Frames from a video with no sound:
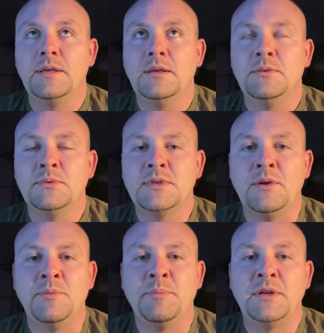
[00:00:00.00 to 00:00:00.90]
Okay, we'll
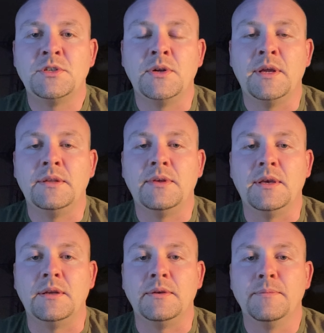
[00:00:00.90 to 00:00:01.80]
tell them about your
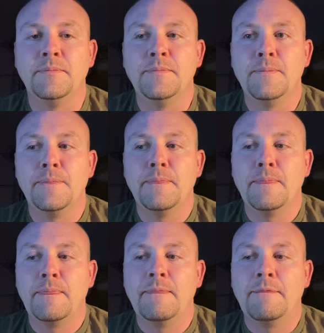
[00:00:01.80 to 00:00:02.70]
antenna.
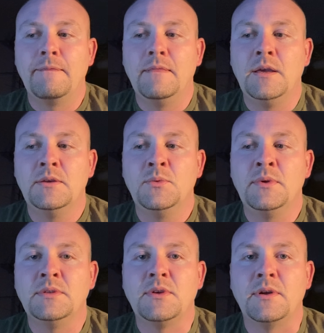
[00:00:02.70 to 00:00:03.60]
Now you
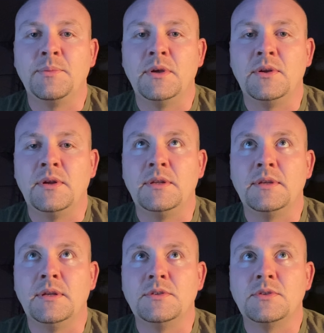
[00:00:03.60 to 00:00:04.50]
want to talk about your
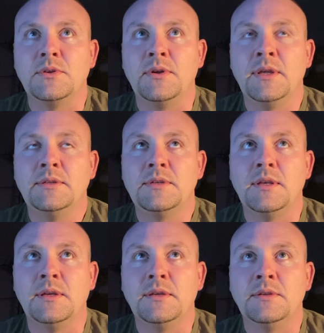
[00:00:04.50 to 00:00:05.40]
antenna. So your
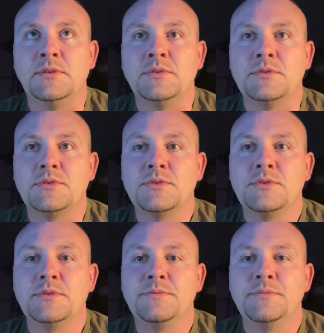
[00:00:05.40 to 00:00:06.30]
antenna
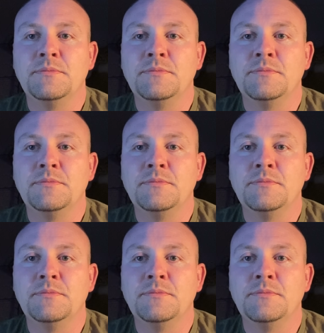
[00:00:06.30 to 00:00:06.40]
is